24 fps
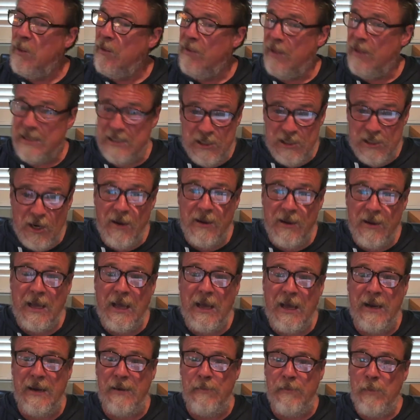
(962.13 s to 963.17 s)
That's not
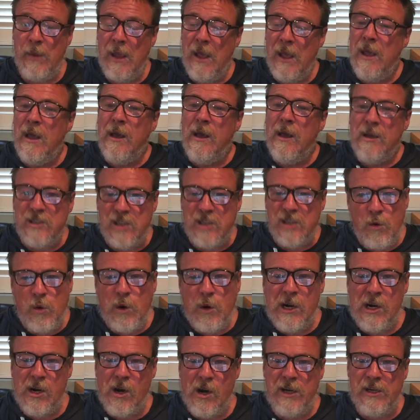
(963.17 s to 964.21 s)
okay. So
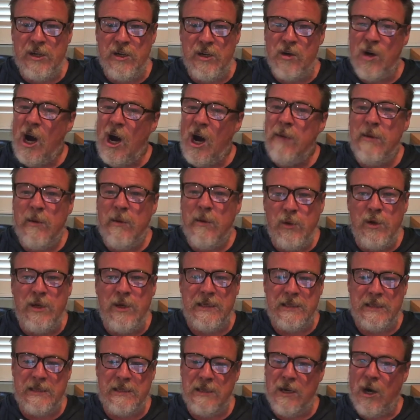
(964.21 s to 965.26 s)
what did I do? I'm a
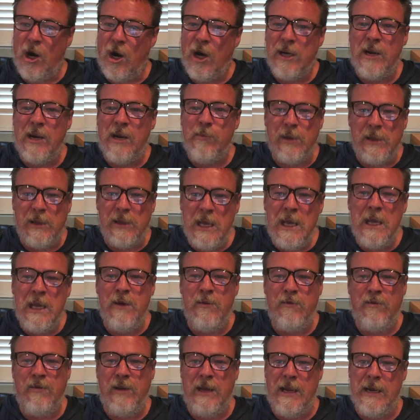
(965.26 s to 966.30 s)
Buddhist. I don't
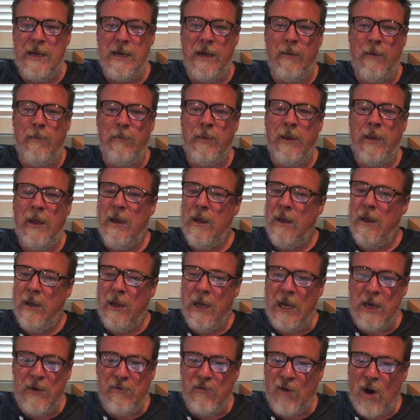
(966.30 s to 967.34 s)
believe in
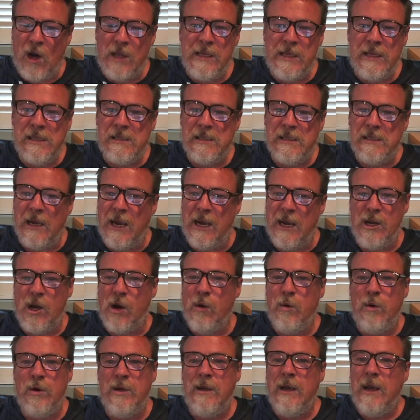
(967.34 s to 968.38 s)
violence, and I
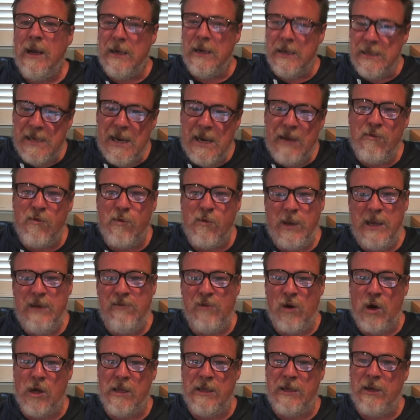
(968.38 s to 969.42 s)
would never be
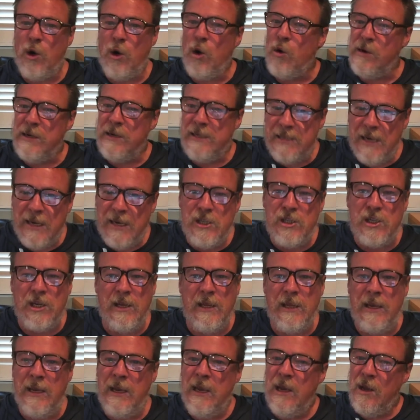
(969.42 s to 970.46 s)
violent or
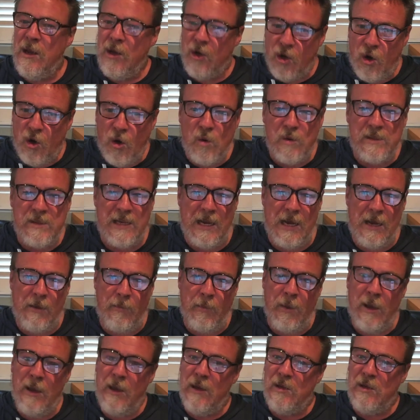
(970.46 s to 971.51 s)
intentionally cause
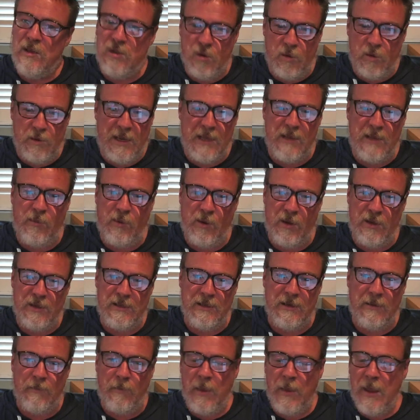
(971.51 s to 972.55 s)
harm to another
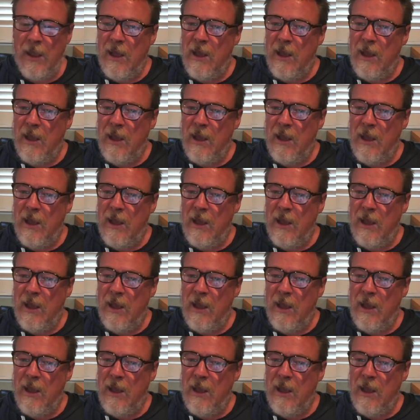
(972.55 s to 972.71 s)
person.